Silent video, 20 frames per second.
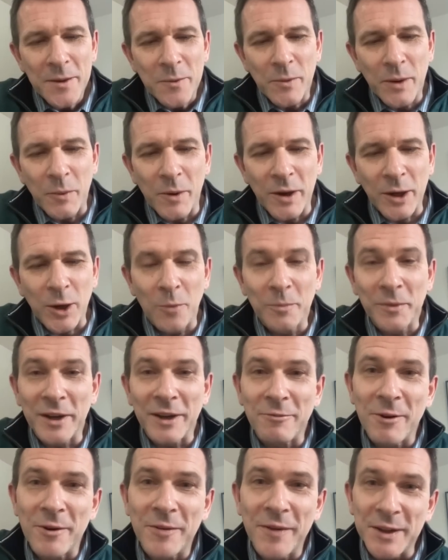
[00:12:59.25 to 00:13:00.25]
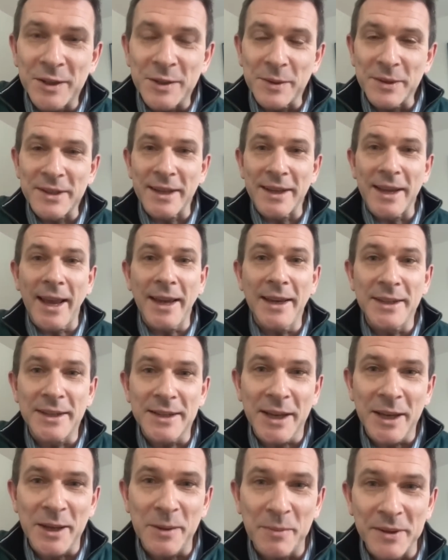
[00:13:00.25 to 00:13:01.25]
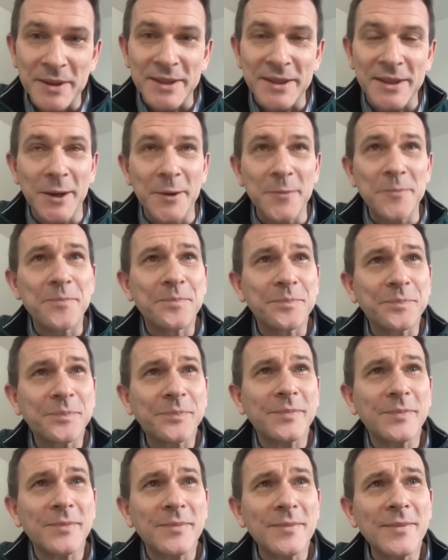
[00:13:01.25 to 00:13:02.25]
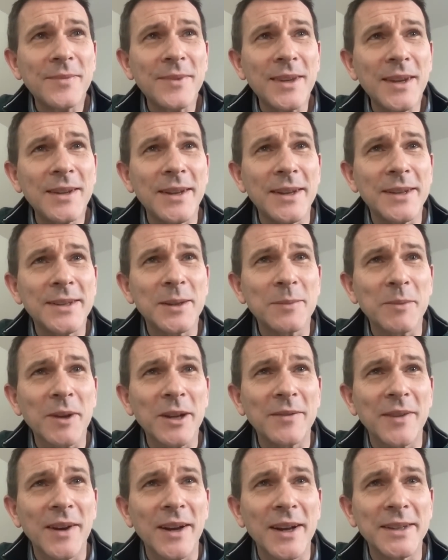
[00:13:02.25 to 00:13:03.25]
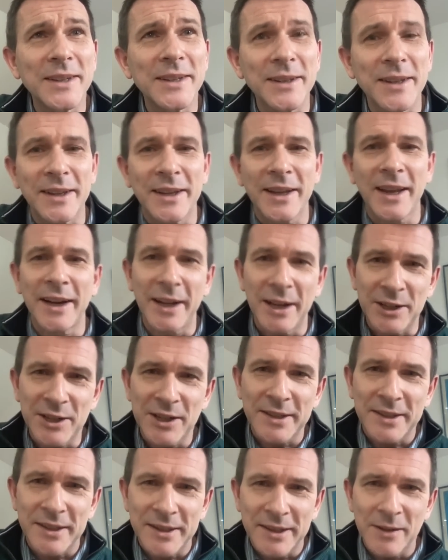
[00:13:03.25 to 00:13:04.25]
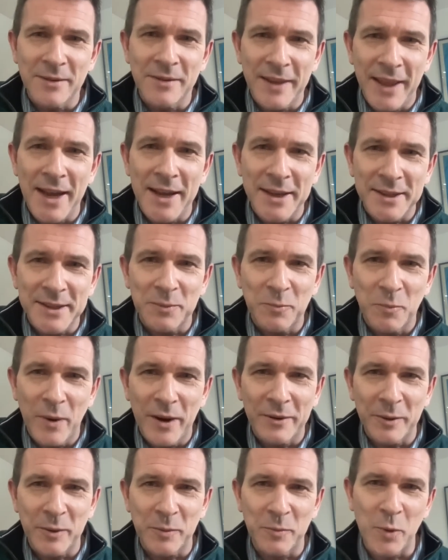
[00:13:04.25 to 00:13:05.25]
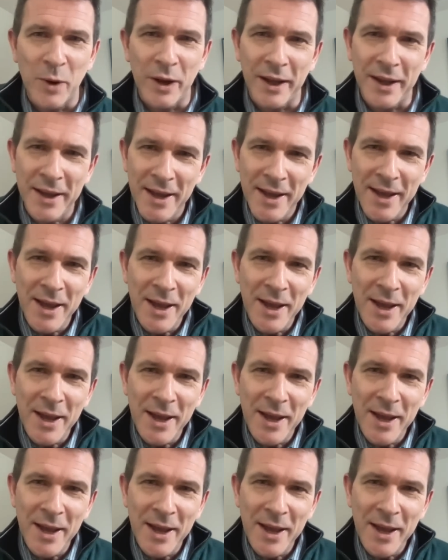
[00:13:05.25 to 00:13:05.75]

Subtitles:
We're commonly referred to as the gatekeepers. So there's some kind of idea that the NHS is over there somewhere, and we're